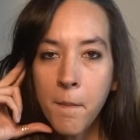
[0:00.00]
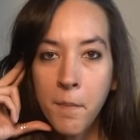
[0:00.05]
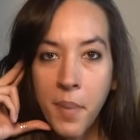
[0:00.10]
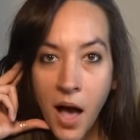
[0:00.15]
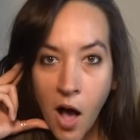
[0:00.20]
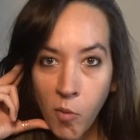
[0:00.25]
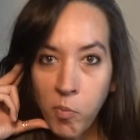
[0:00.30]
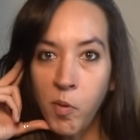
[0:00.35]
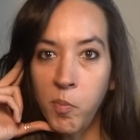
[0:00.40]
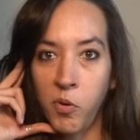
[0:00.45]

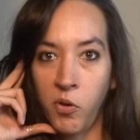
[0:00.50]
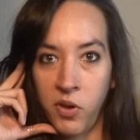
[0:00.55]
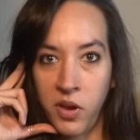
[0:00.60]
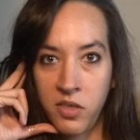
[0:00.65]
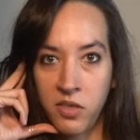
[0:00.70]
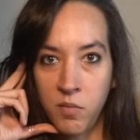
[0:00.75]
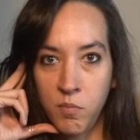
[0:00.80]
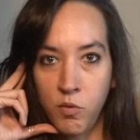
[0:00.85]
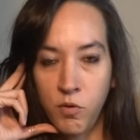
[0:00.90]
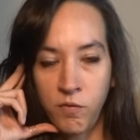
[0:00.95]
palpable
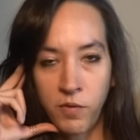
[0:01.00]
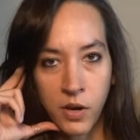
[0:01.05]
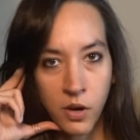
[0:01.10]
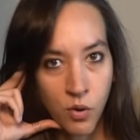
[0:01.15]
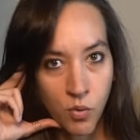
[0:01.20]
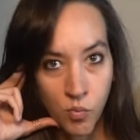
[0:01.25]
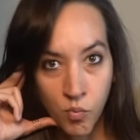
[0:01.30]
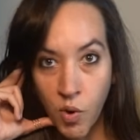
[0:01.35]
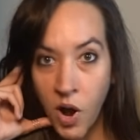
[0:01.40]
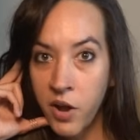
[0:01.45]
in the
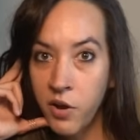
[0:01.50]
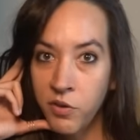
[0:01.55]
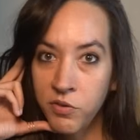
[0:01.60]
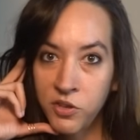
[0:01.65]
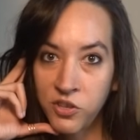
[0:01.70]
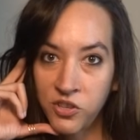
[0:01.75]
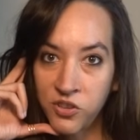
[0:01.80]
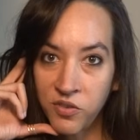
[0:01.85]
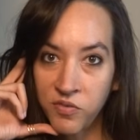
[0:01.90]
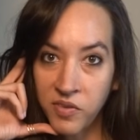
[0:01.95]
movie, right on
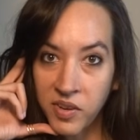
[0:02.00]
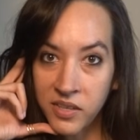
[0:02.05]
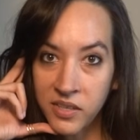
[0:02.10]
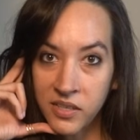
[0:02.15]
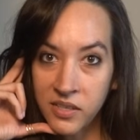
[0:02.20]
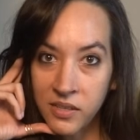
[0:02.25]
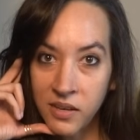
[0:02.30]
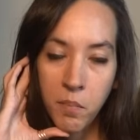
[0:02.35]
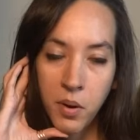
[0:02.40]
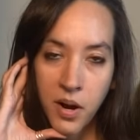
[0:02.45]
the
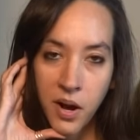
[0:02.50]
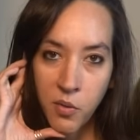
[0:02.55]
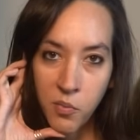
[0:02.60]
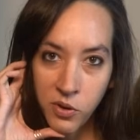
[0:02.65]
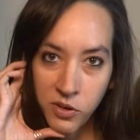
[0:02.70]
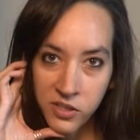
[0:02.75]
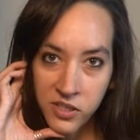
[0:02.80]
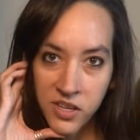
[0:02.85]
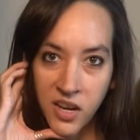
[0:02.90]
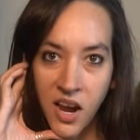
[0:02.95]
surface. But I
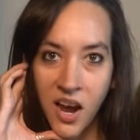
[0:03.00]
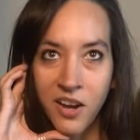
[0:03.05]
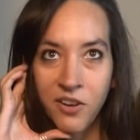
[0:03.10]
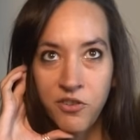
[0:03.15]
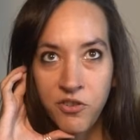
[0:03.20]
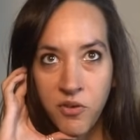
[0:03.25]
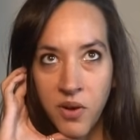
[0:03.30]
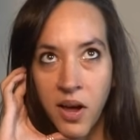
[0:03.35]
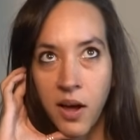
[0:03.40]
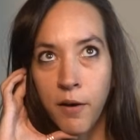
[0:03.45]
will say I
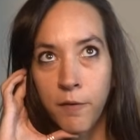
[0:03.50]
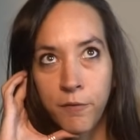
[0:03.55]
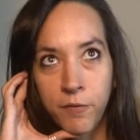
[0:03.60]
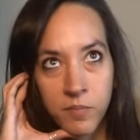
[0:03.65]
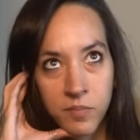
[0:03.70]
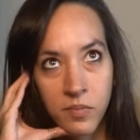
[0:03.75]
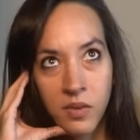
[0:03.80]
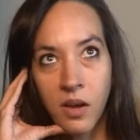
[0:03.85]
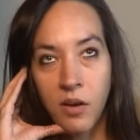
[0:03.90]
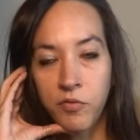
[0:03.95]
do have
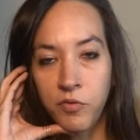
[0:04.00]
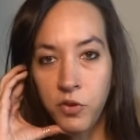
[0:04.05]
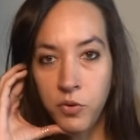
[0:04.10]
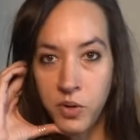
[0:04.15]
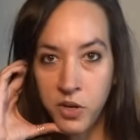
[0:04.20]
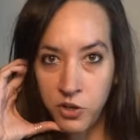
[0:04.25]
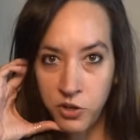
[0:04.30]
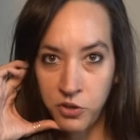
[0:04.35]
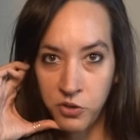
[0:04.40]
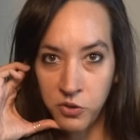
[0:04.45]
a
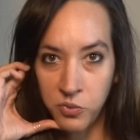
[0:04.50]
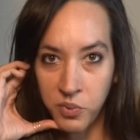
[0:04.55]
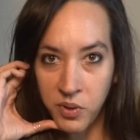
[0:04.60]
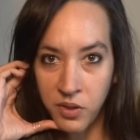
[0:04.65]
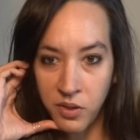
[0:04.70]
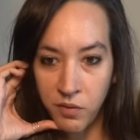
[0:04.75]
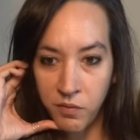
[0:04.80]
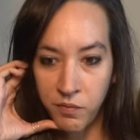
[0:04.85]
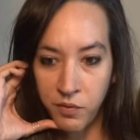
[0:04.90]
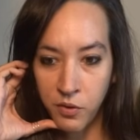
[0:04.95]
few issues
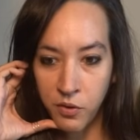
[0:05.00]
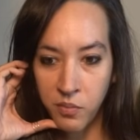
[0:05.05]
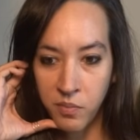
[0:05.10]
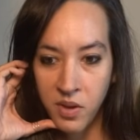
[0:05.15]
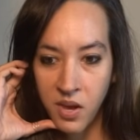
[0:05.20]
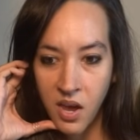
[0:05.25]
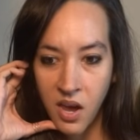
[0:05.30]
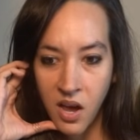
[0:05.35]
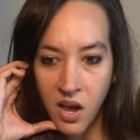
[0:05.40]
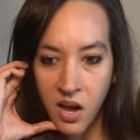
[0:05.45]
with the
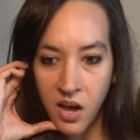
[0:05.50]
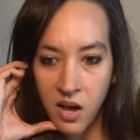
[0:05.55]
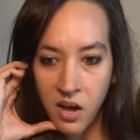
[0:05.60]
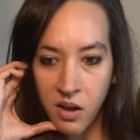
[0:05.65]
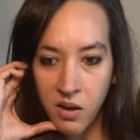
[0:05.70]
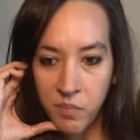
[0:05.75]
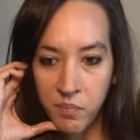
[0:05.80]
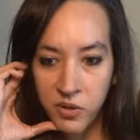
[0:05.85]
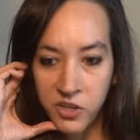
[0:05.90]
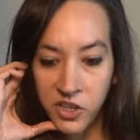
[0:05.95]
film,
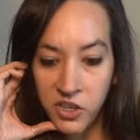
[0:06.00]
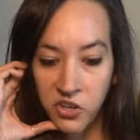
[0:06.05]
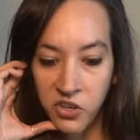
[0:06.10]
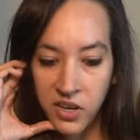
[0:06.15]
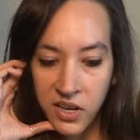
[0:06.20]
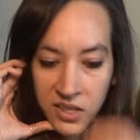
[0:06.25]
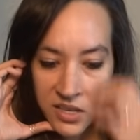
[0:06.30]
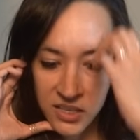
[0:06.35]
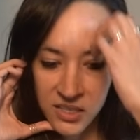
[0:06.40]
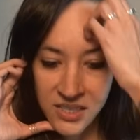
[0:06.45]

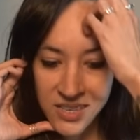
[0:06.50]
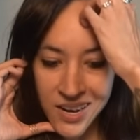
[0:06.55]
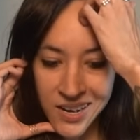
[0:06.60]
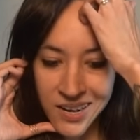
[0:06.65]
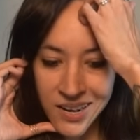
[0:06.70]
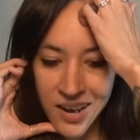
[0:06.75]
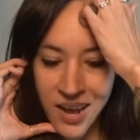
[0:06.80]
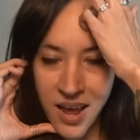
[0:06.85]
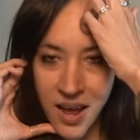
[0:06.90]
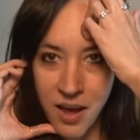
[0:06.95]
particularly in the
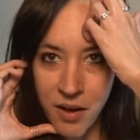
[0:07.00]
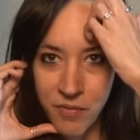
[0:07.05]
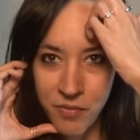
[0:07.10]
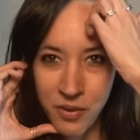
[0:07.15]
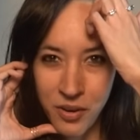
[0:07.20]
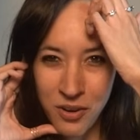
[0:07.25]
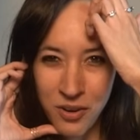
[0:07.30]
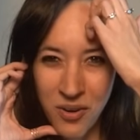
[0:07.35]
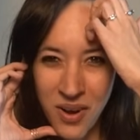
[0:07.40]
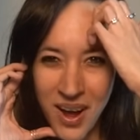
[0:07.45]
second half.
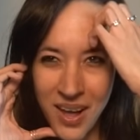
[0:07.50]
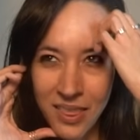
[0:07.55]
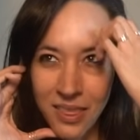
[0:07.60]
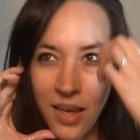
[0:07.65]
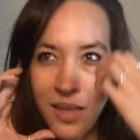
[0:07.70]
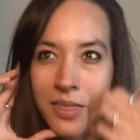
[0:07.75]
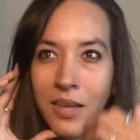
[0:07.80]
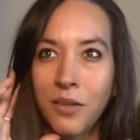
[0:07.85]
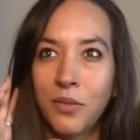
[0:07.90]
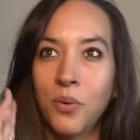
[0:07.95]
You know, I
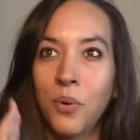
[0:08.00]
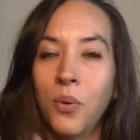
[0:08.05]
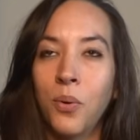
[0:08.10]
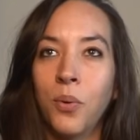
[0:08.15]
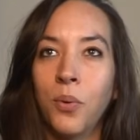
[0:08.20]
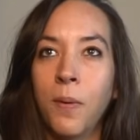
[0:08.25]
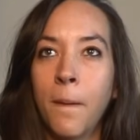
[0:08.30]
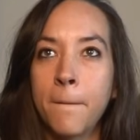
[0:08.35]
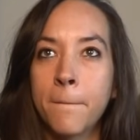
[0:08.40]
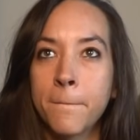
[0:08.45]
think the
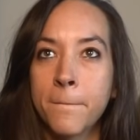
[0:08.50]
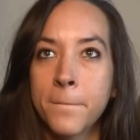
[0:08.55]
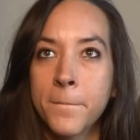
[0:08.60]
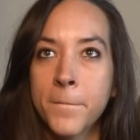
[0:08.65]
whole